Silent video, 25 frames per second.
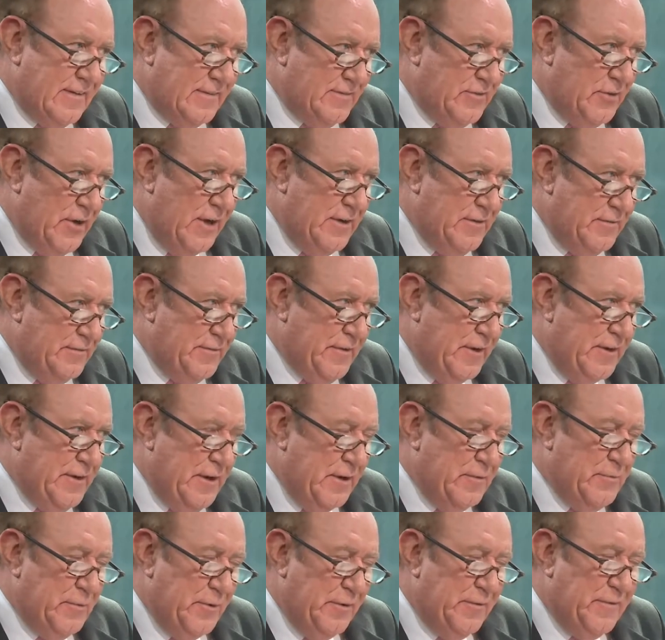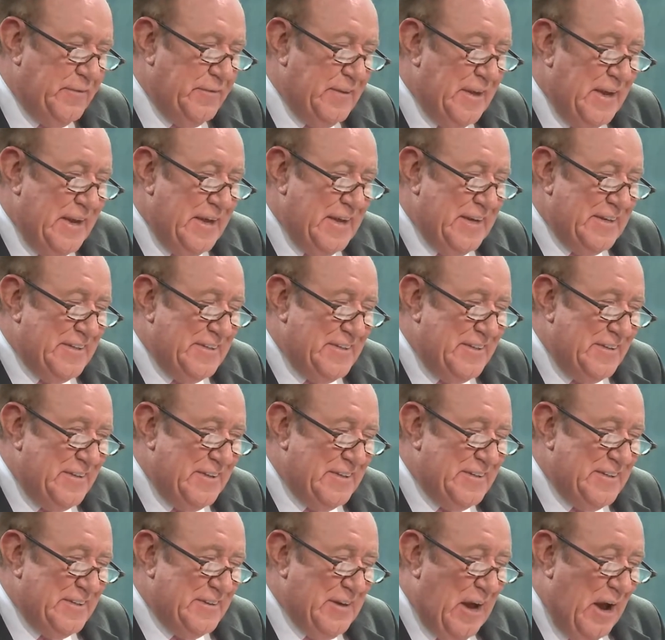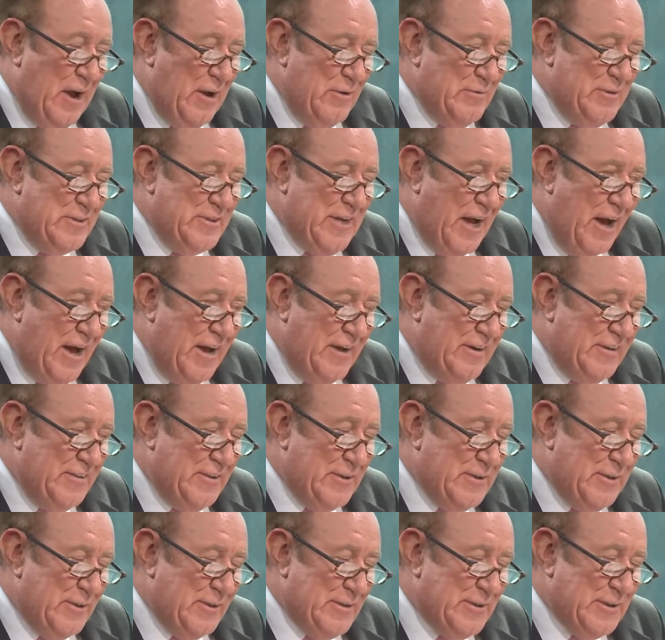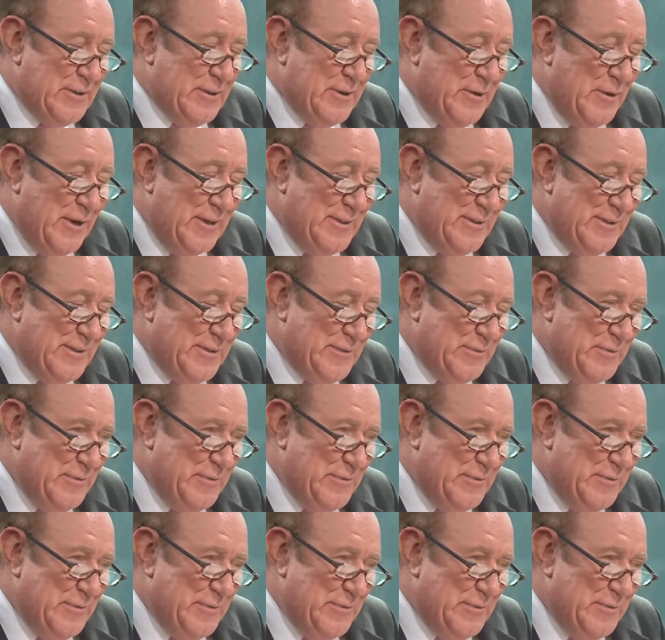trying to find out how dire the consequences